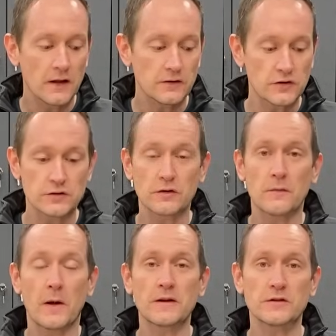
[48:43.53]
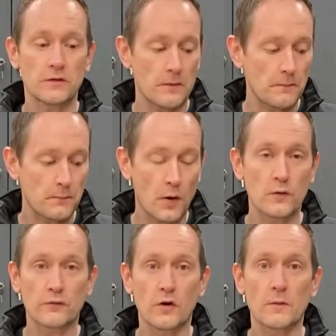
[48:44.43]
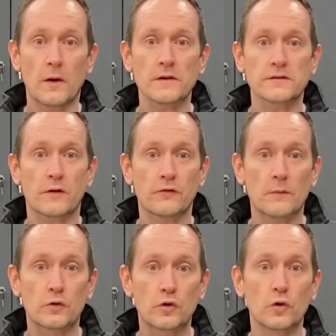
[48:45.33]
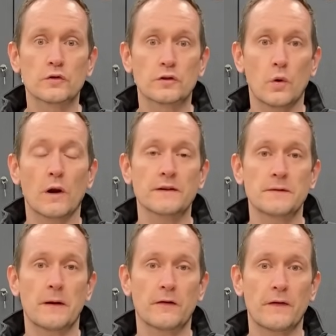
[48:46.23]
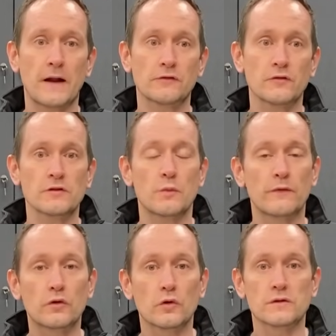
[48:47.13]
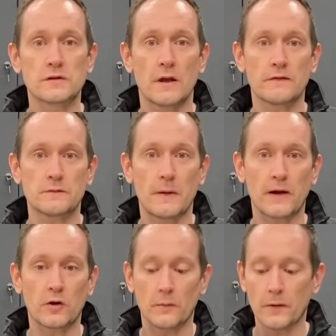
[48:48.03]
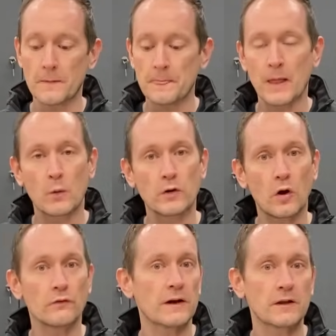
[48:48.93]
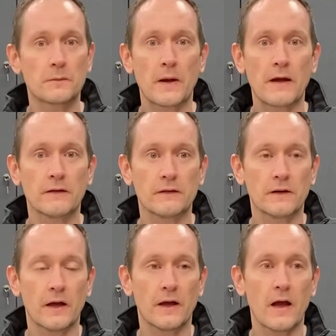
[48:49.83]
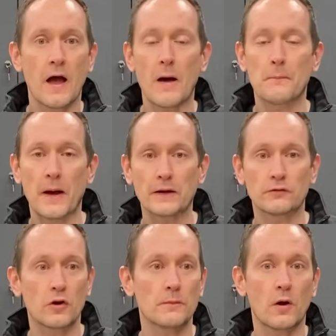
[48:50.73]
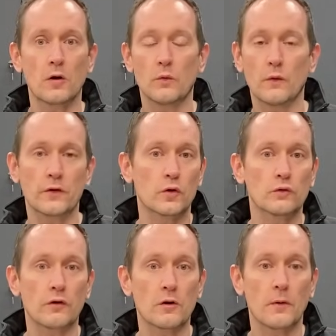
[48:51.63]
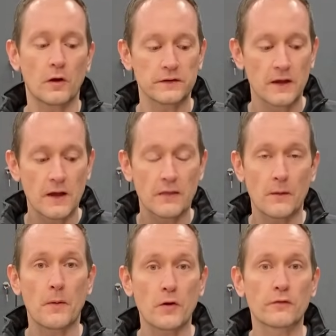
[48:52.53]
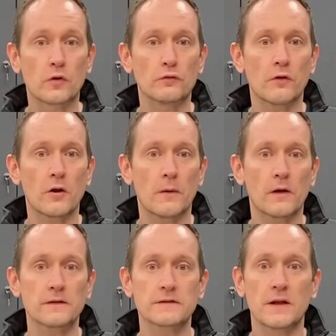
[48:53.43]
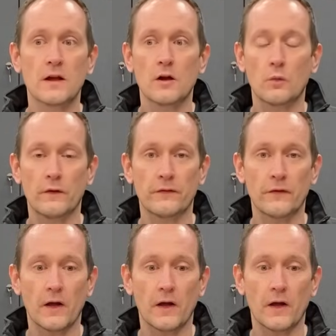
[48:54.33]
Just to remind you that both robots are from good quality manufacturers with good service backup. We're not really comparing a bad robot with a good robot. They're both good robots with